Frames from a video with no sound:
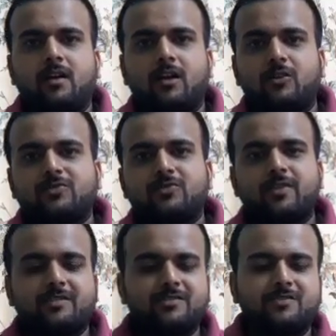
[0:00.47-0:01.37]
Hello
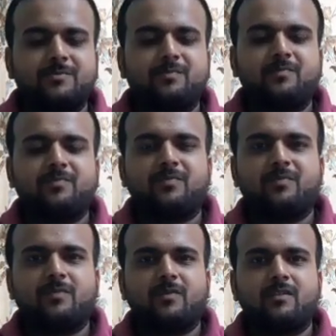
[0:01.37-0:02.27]
students,
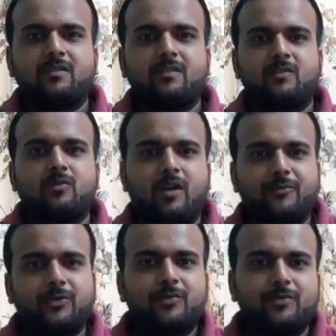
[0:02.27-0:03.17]
good
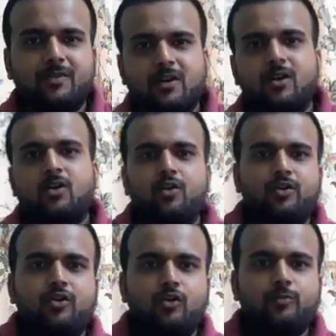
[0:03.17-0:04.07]
afternoon.
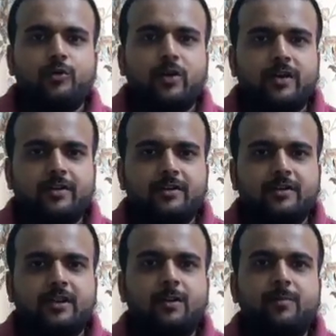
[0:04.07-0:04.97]
Hope you are
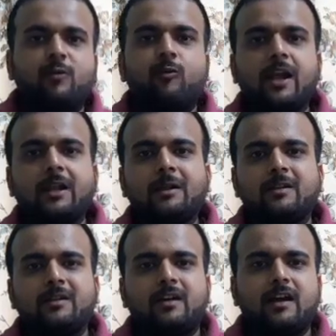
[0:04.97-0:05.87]
keeping well
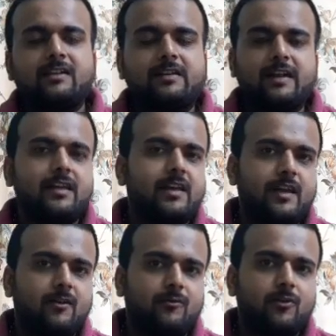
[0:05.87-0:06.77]
and taking
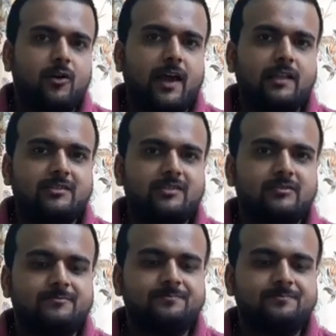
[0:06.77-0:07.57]
care of your health.